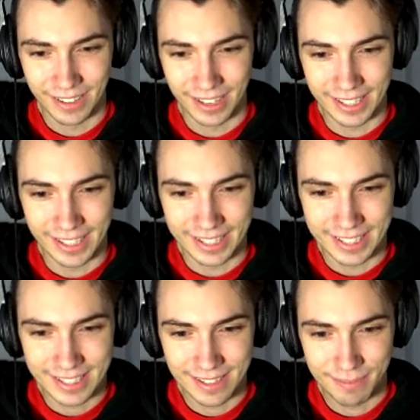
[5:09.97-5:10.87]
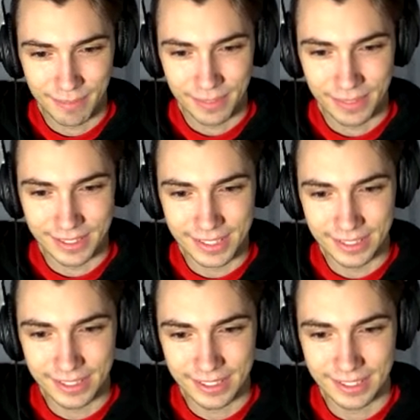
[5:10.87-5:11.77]
I guess.
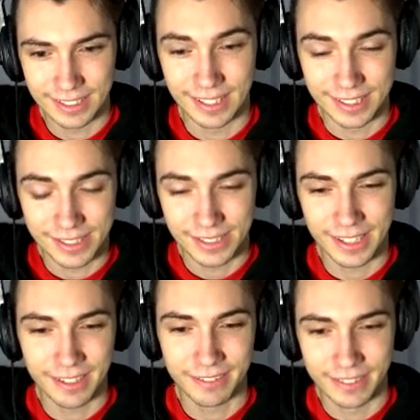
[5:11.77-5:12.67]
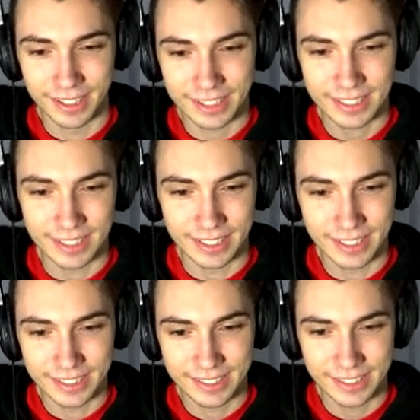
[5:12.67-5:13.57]
Natsuki
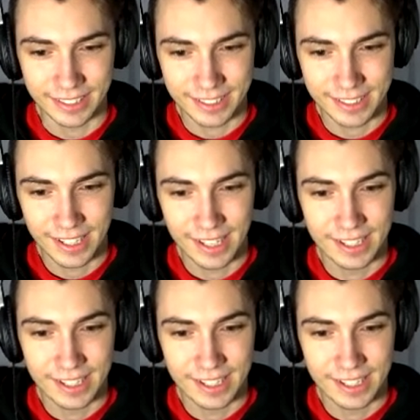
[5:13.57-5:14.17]
reluctantly agrees.